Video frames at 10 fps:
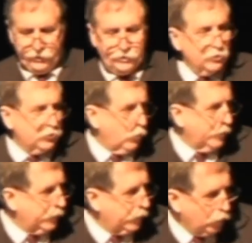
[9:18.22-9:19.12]
regions
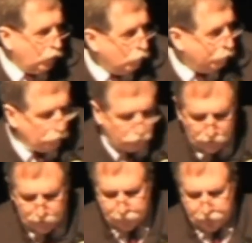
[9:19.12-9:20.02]
are in a global
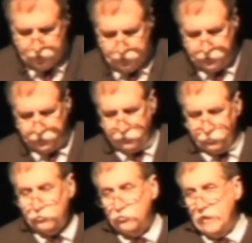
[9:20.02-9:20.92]
competition
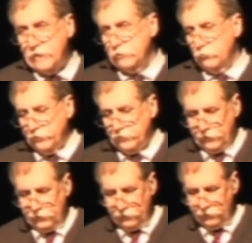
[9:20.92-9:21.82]
to attract and
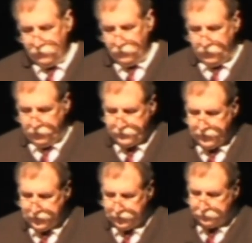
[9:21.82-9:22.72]
retain a
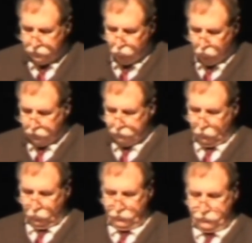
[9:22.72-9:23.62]
talented
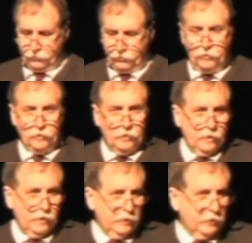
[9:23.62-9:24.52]
workforce.
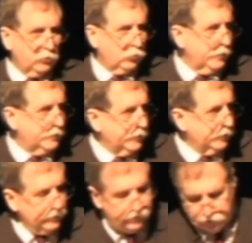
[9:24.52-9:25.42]
And
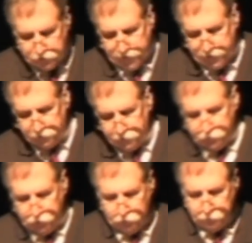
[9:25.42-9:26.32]
increasingly, these
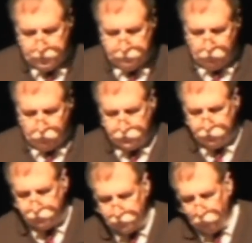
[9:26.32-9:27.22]
talented young people are
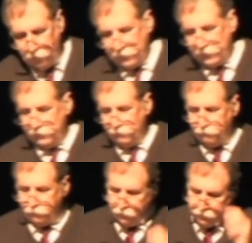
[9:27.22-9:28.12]
choosing where they live
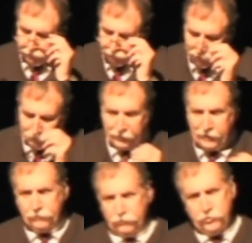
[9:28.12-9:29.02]
first and figuring
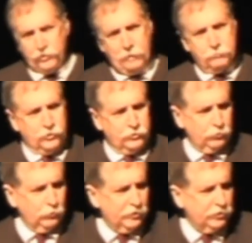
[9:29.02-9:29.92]
out their job
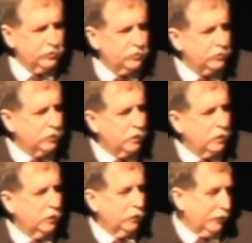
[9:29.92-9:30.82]
situations
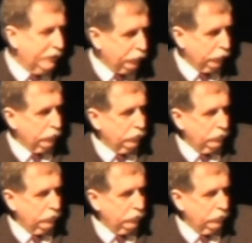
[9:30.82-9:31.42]
later.